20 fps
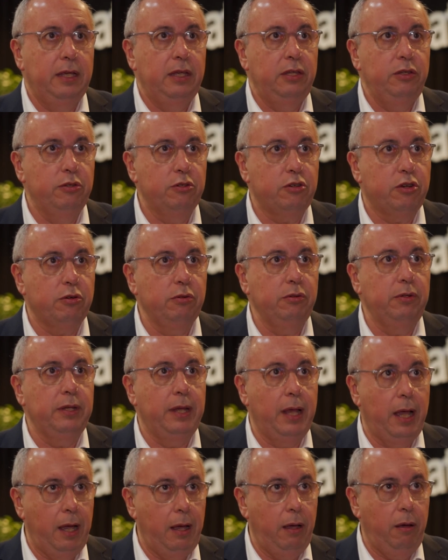You should
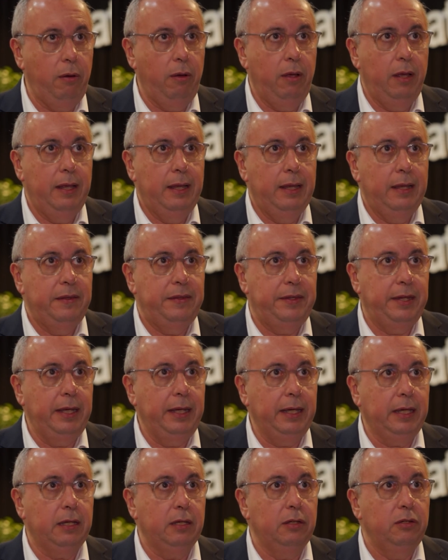now
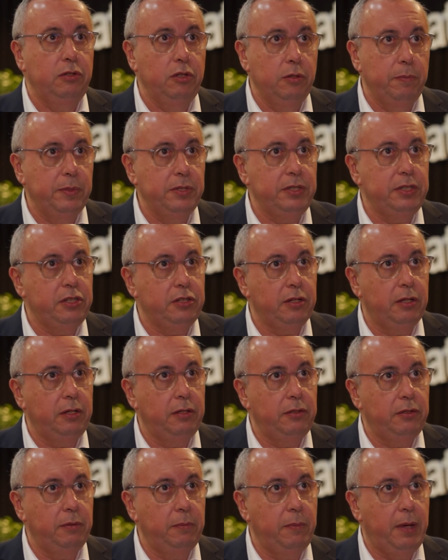take new position
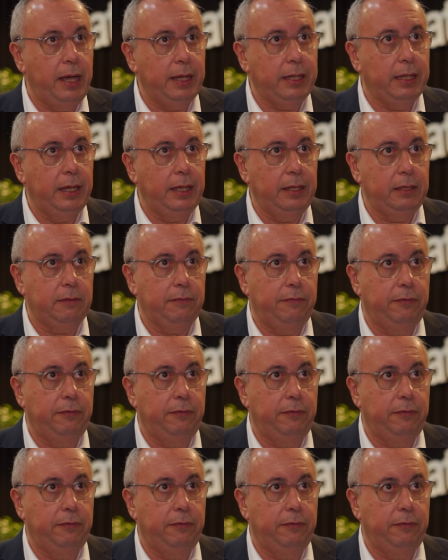on the market,